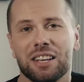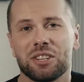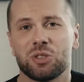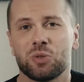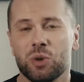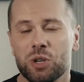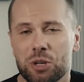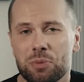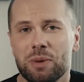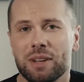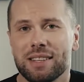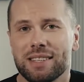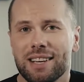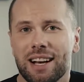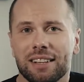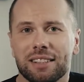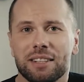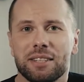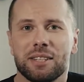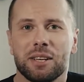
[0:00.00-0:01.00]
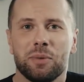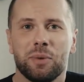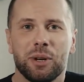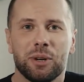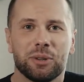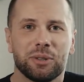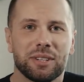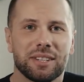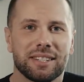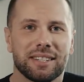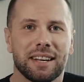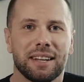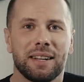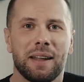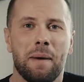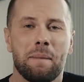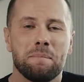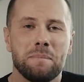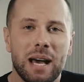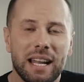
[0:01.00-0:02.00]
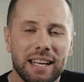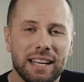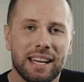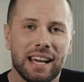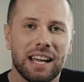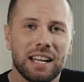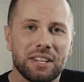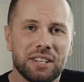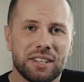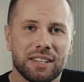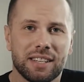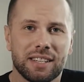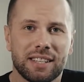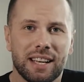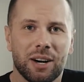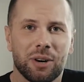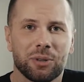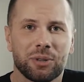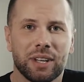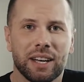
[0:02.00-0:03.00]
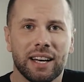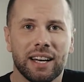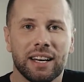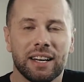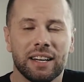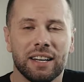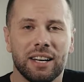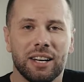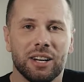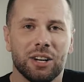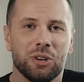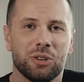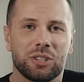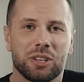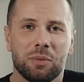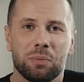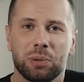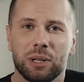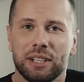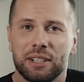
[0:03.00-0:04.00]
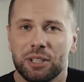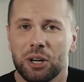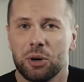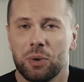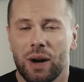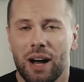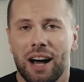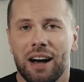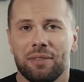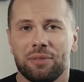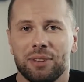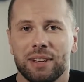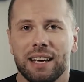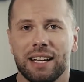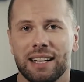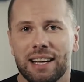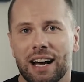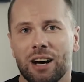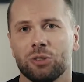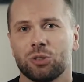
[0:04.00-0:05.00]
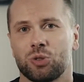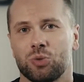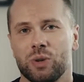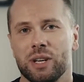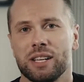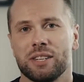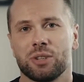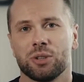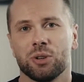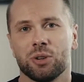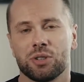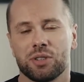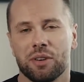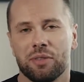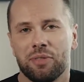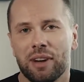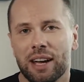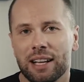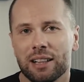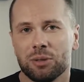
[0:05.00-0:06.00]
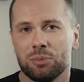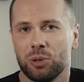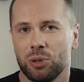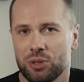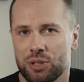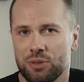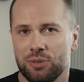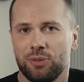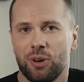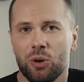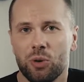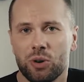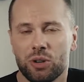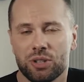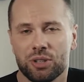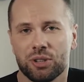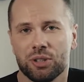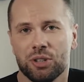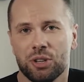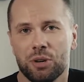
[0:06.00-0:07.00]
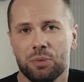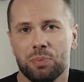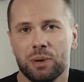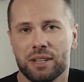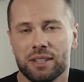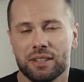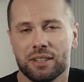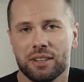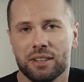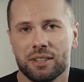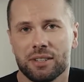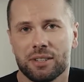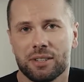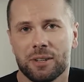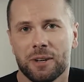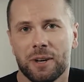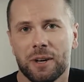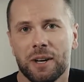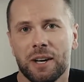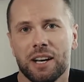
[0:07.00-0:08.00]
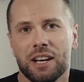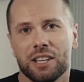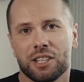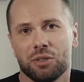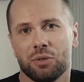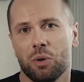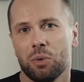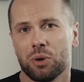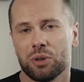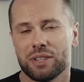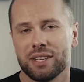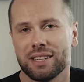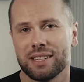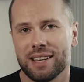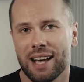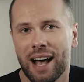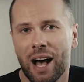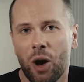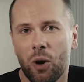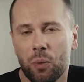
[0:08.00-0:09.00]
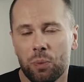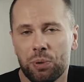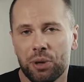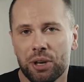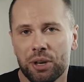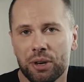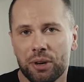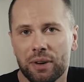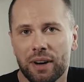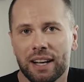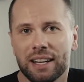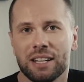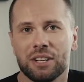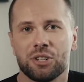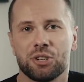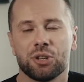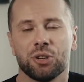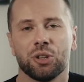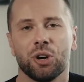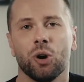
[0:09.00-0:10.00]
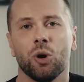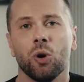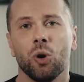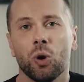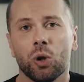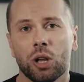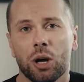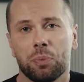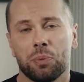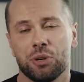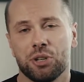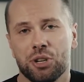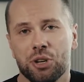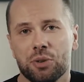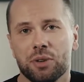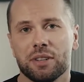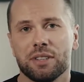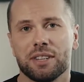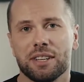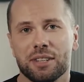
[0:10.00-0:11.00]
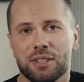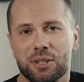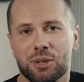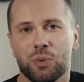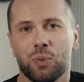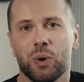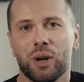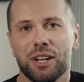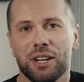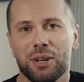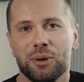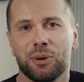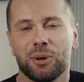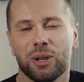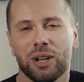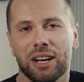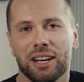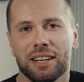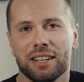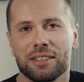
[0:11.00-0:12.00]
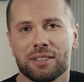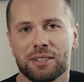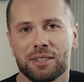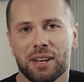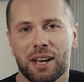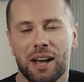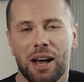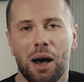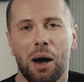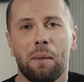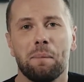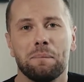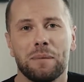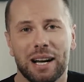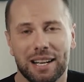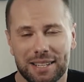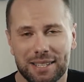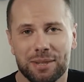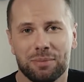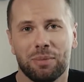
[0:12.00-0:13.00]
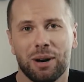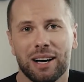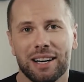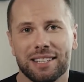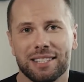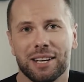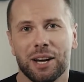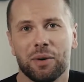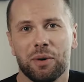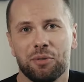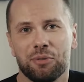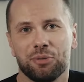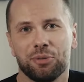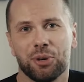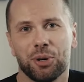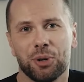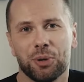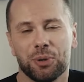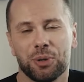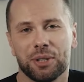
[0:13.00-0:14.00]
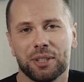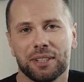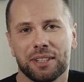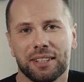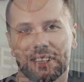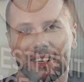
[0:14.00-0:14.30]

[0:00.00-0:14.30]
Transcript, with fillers: At Swish Mentality, we understand there are many agencies out there who simply don't have the in house resource available to focus on new business. So we wanted to help you and ensure that all opportunities to win new clients are maximized going forward.